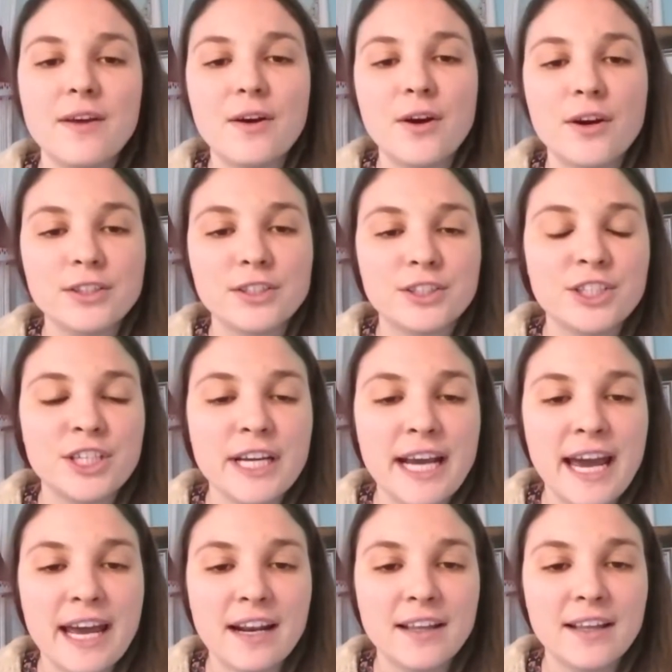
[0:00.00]
she
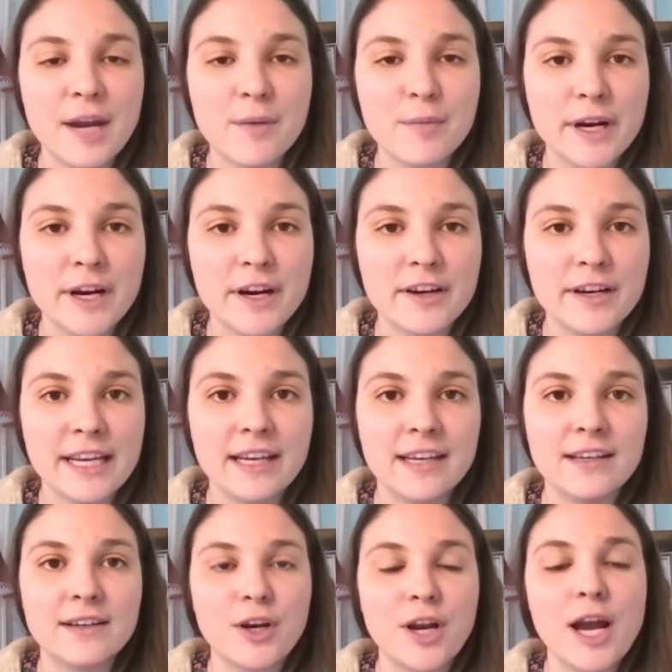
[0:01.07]
had a librarian
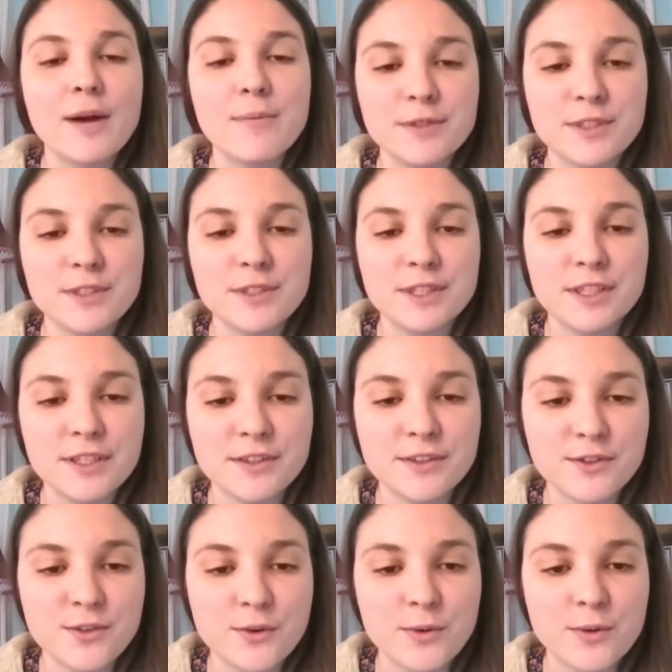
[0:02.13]
come to the
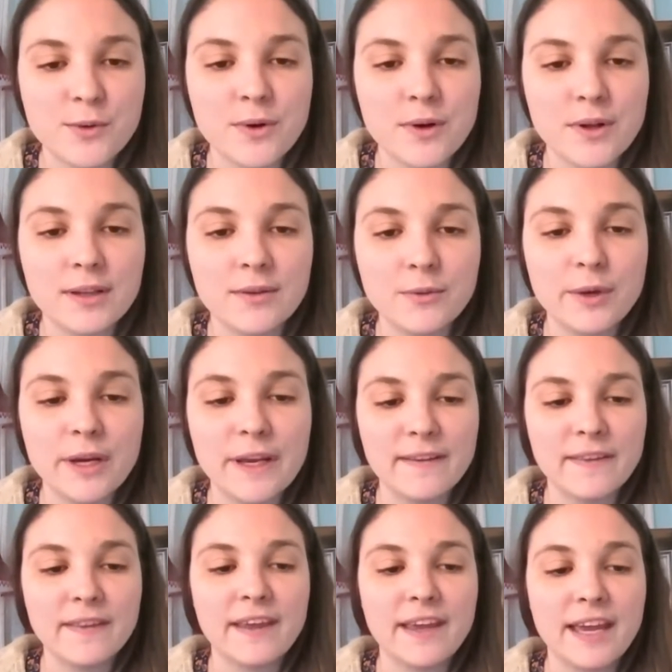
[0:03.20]
school with
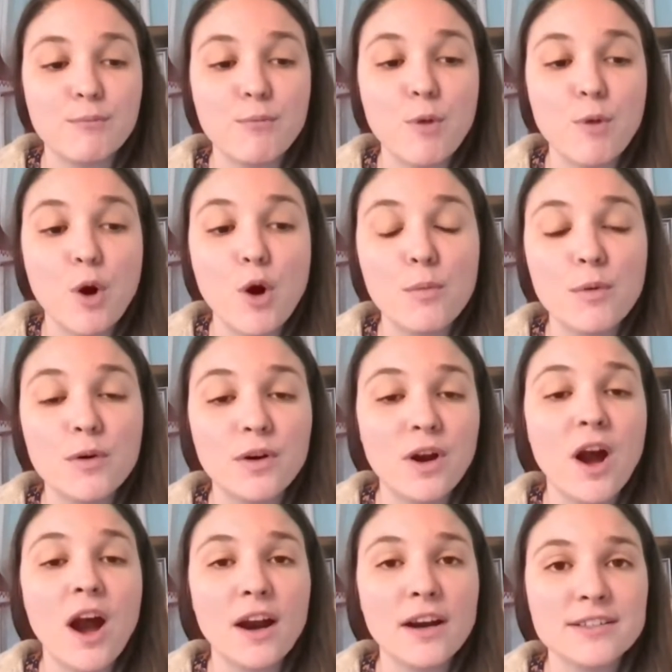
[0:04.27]
a mobile
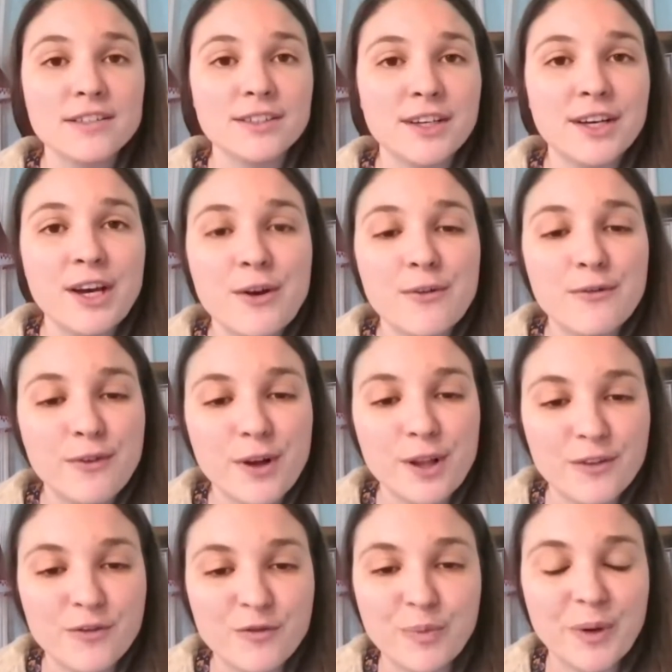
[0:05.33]
cart full
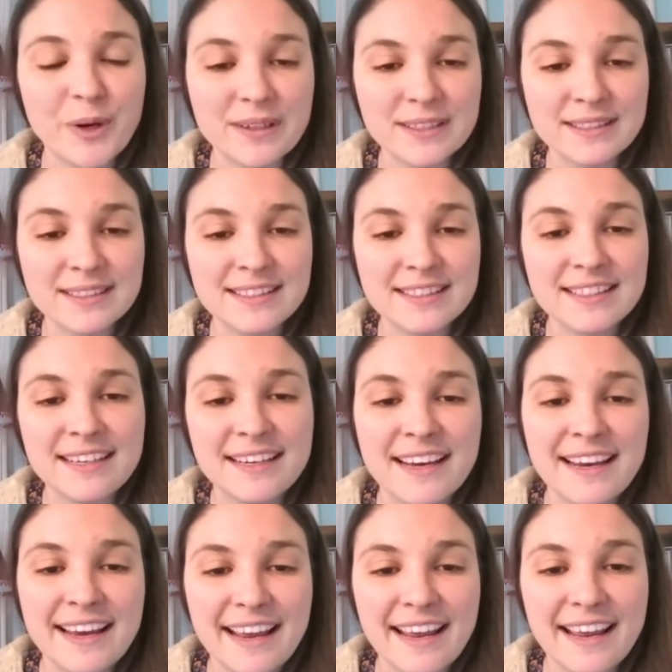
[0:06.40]
of books
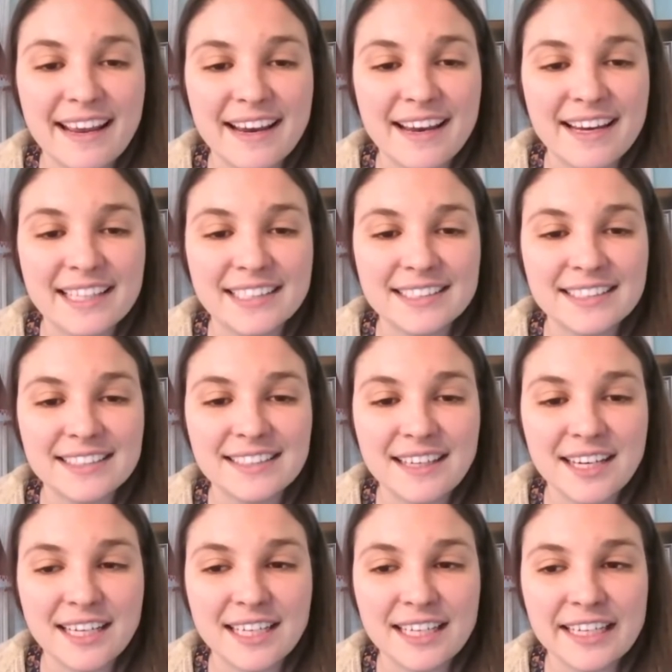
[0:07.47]
and
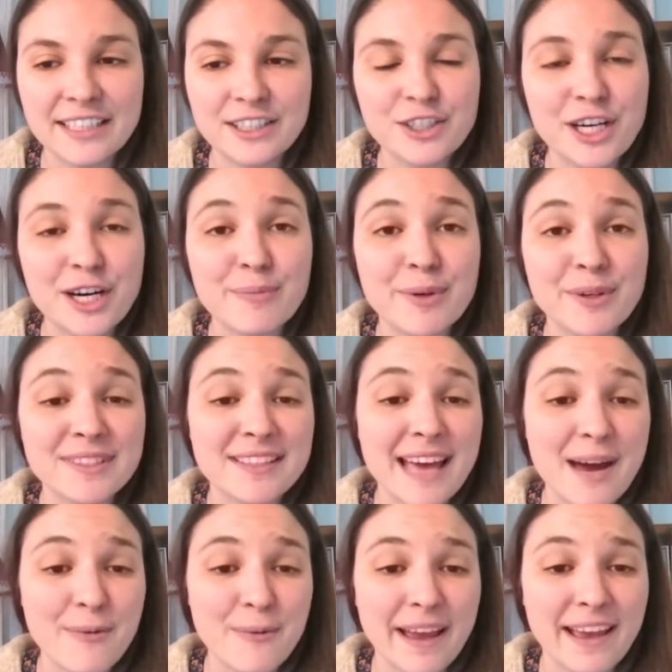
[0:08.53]
share books
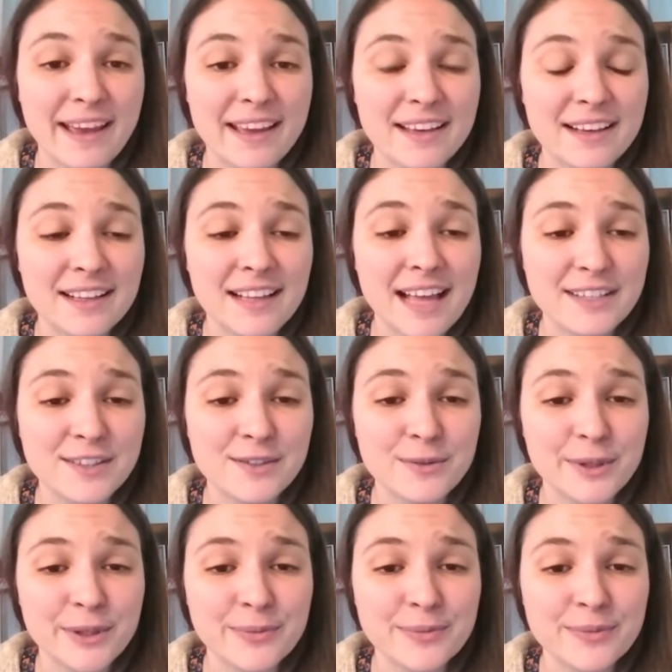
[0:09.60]
that way in
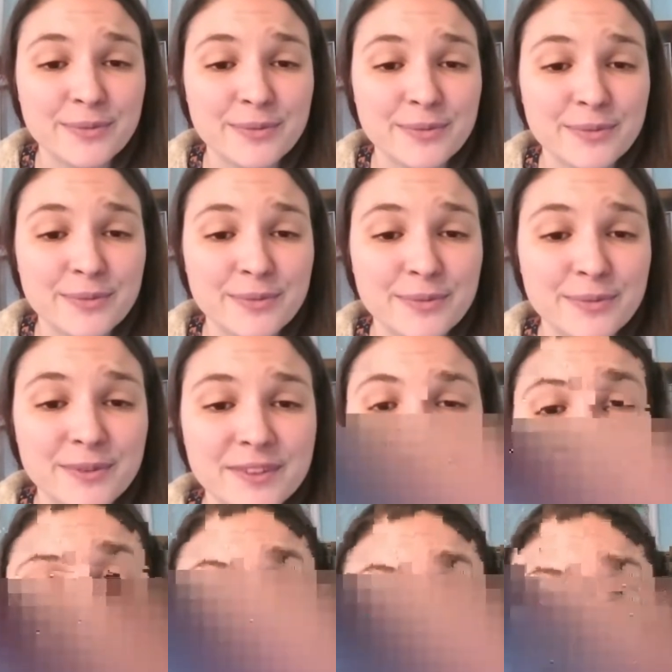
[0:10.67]
classrooms.
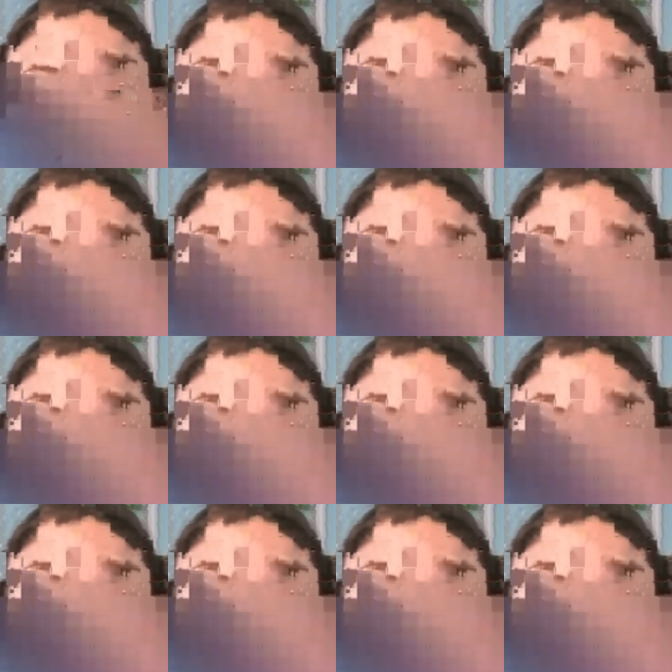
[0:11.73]
So